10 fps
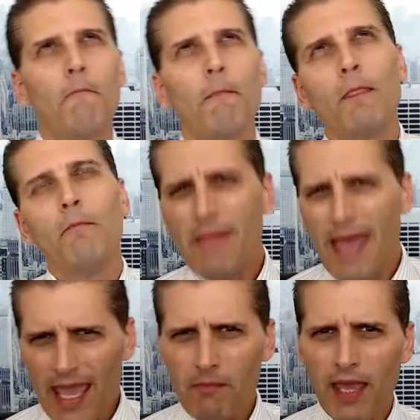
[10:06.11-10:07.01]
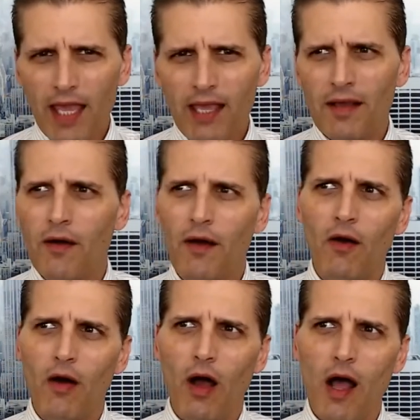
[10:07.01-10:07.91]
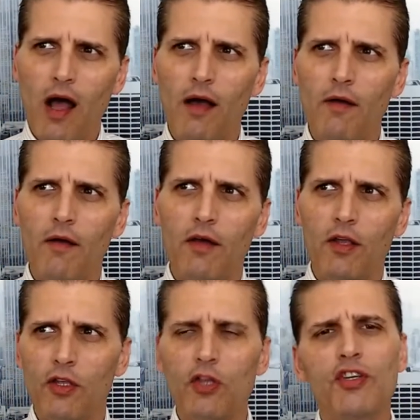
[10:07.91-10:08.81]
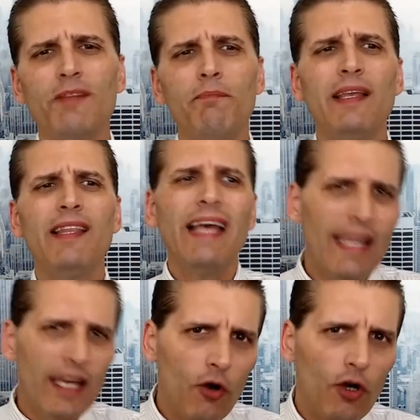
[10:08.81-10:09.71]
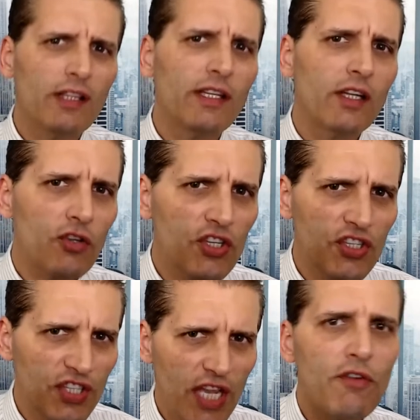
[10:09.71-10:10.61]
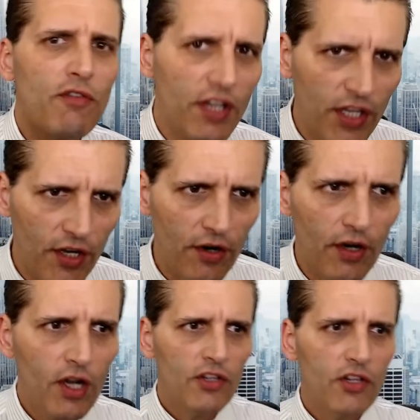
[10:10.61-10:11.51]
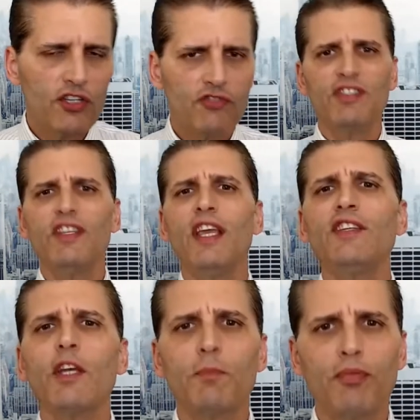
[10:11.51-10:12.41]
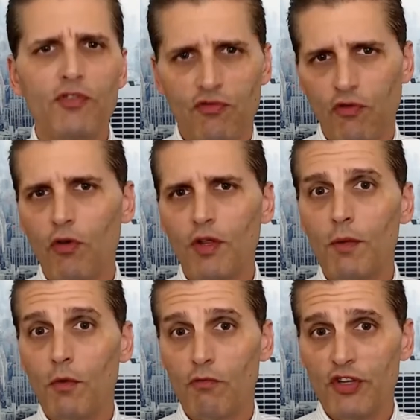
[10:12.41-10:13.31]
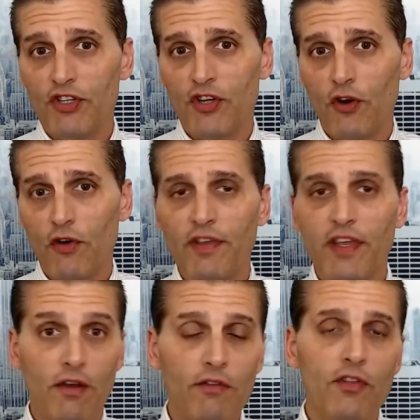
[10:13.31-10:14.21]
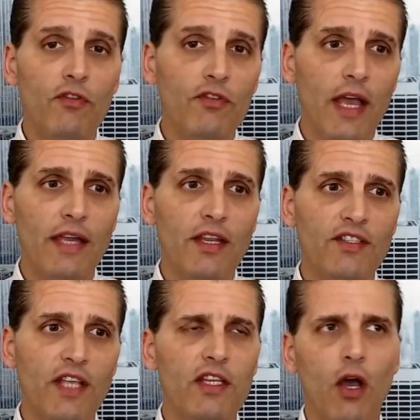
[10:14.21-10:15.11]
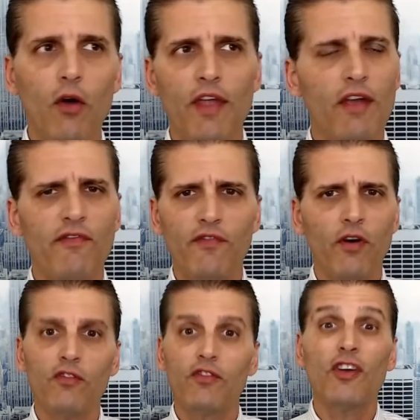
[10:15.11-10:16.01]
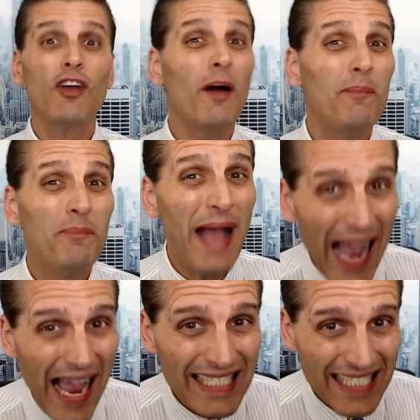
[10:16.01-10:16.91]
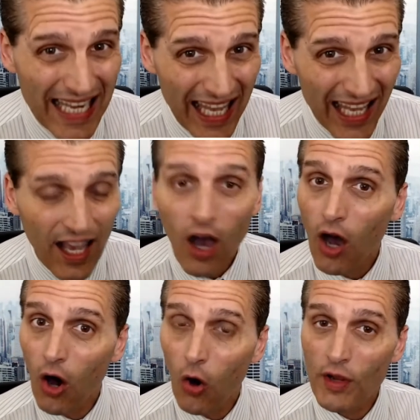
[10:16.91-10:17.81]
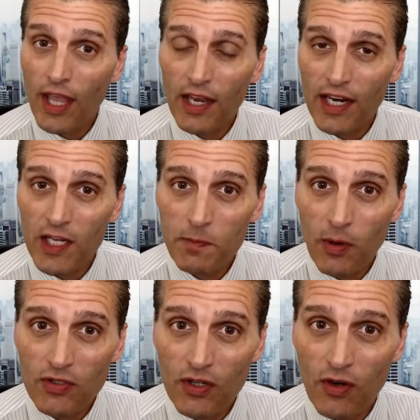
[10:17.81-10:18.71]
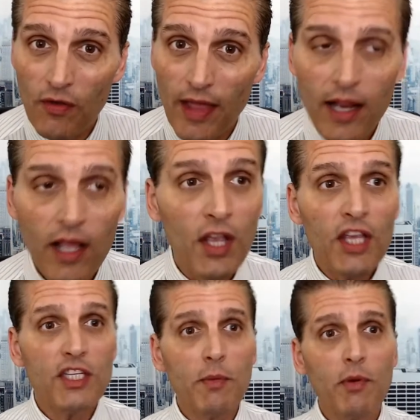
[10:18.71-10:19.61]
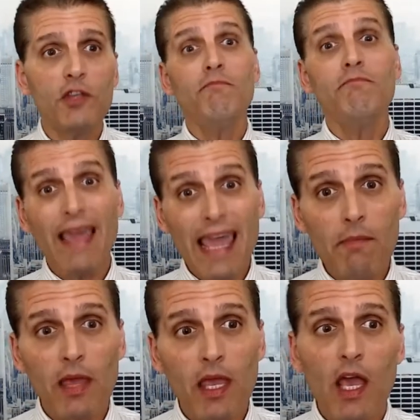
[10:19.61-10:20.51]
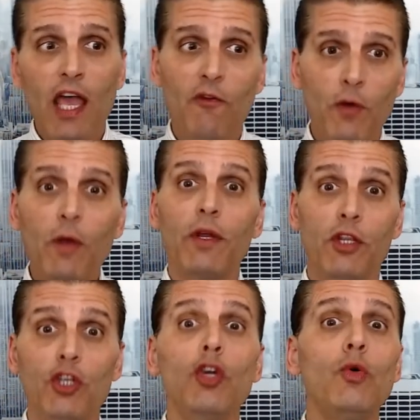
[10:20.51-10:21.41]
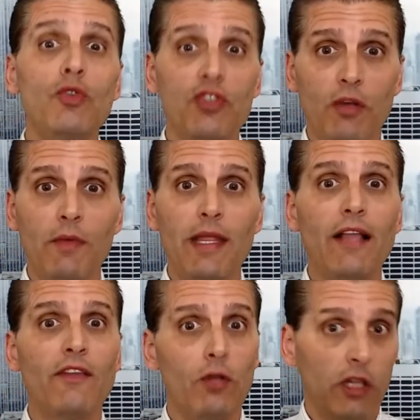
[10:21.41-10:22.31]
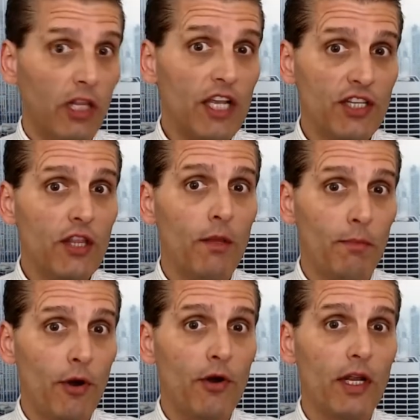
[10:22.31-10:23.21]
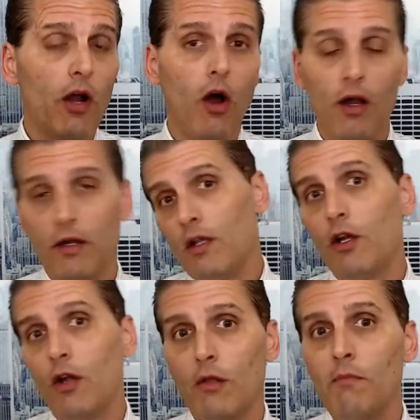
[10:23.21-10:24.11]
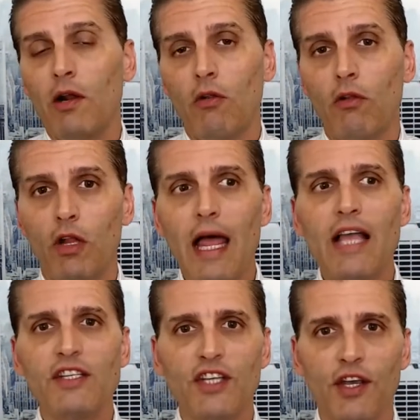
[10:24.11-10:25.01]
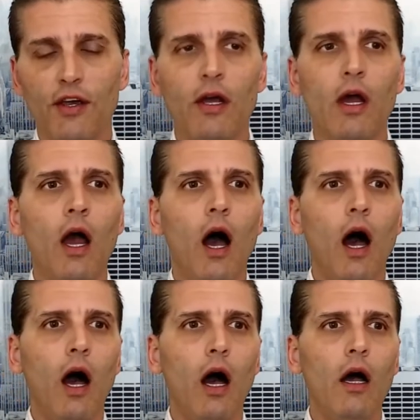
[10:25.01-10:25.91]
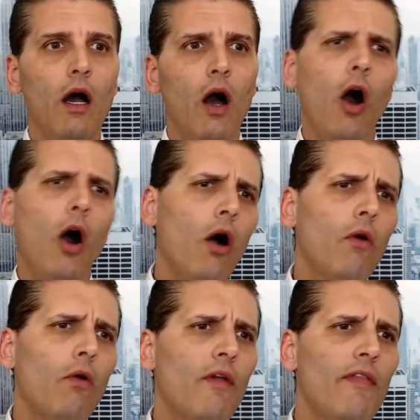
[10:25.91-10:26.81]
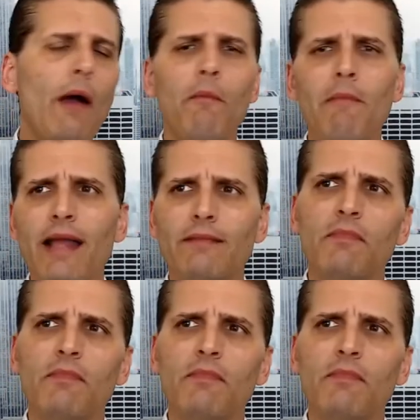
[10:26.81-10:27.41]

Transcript: maybe you should be let in on a little secret here. The Strategic Petroleum Reserve here in the United States, they're full to capacity. Oh yeah, you're not supposed to know that. You see, because maybe if we would use some of that to lessen the burden on, the middle class here, that might,